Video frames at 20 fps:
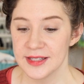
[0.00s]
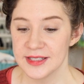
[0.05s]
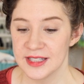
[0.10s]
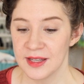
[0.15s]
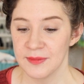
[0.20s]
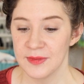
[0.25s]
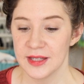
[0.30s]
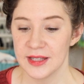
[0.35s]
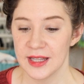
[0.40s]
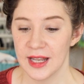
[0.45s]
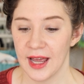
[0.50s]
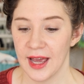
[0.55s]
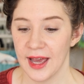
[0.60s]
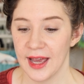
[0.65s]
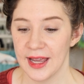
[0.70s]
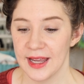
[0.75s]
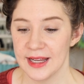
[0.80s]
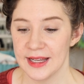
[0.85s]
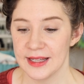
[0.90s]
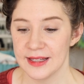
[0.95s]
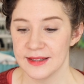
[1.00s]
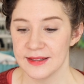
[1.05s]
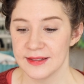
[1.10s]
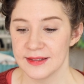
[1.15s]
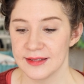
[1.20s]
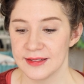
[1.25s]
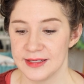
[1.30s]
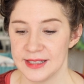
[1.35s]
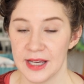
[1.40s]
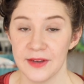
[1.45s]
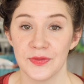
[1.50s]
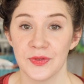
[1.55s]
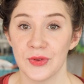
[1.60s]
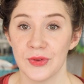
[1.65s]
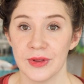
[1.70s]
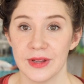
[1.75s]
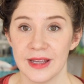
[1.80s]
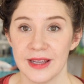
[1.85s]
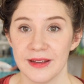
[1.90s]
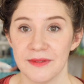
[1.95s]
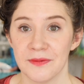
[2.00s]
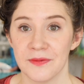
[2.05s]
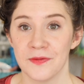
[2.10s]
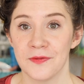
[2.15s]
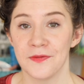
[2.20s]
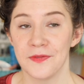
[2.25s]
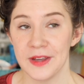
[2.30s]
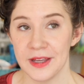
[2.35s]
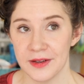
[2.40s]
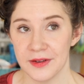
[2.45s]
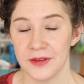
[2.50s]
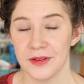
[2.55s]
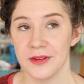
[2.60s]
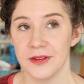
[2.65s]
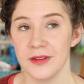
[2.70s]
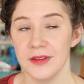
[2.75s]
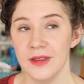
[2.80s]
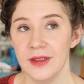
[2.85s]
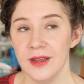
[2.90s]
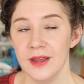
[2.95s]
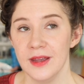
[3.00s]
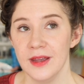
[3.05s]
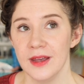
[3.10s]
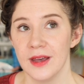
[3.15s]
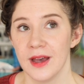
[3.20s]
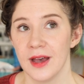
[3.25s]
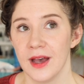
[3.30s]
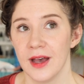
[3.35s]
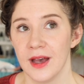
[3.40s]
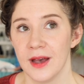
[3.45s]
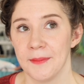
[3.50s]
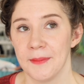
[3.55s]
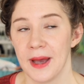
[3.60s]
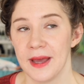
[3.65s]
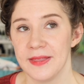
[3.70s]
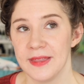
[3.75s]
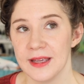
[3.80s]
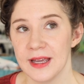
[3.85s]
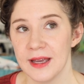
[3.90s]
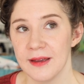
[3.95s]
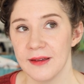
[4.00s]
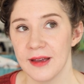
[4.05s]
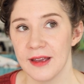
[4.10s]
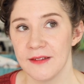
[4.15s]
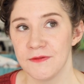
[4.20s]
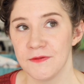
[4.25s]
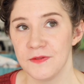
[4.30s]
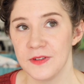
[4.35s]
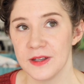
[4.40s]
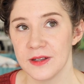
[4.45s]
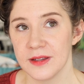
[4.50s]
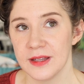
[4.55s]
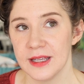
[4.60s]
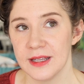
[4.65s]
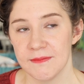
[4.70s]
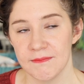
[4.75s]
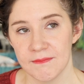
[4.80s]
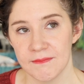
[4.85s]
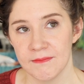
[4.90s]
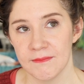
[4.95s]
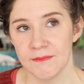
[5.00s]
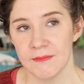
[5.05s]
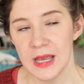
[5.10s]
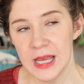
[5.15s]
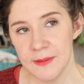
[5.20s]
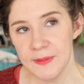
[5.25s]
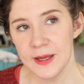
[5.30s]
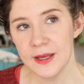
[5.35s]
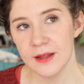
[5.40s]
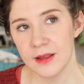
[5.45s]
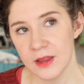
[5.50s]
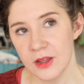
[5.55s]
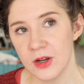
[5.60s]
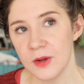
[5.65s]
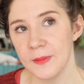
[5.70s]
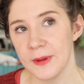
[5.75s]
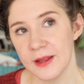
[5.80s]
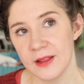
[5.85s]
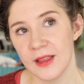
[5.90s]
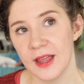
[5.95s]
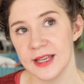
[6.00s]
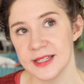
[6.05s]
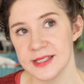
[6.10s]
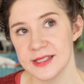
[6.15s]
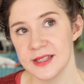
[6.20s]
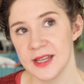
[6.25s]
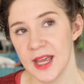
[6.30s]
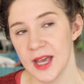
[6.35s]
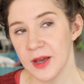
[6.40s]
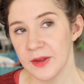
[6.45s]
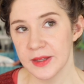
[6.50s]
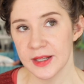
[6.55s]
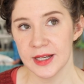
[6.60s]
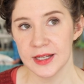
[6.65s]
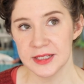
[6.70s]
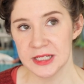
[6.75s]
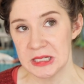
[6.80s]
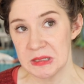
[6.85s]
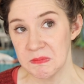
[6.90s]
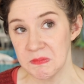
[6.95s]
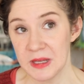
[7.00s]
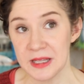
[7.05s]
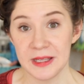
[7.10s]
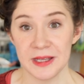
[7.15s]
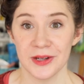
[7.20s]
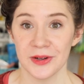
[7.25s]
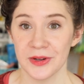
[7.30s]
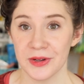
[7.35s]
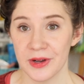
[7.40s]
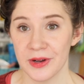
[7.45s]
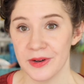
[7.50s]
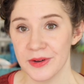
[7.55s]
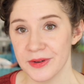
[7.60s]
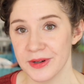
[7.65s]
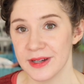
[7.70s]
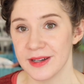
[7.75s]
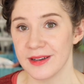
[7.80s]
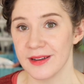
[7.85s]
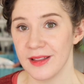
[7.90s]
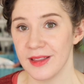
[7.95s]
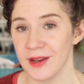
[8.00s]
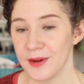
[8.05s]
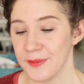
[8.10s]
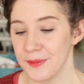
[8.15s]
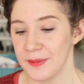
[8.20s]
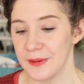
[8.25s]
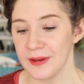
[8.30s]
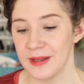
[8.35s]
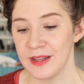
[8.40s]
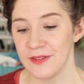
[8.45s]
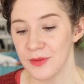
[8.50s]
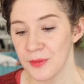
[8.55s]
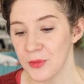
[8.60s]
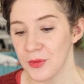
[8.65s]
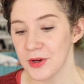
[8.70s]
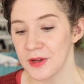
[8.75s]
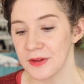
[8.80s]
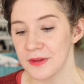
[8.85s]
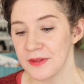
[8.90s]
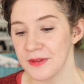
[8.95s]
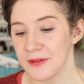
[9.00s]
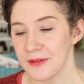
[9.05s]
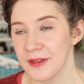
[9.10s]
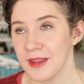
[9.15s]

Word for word: something that I definitely feel. Um, I think I, I feel it maybe a little bit less now than I did a year ago, and a little bit even more,